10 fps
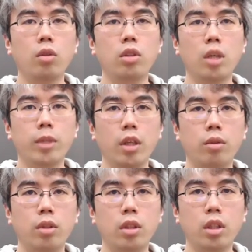After
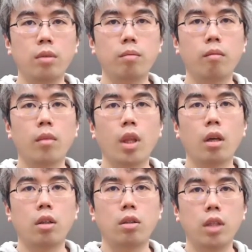investigating the
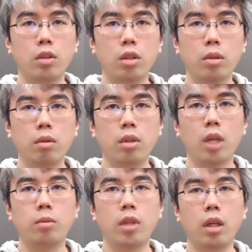cause of the problem,
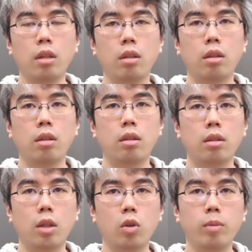I realized
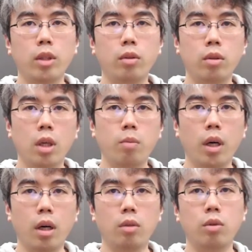that if I
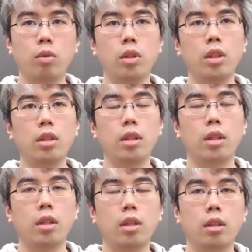convert the
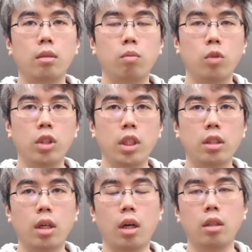data like a
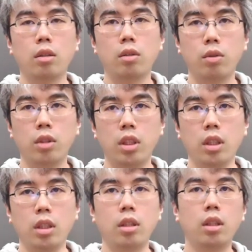taunt
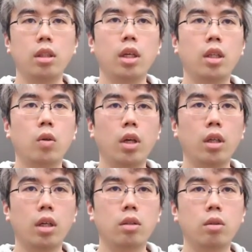number inside
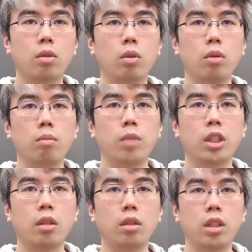the Lua script,
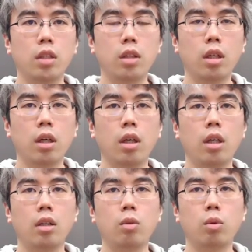I
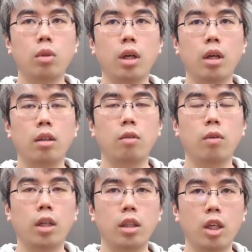get a completely
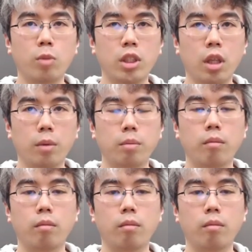different result.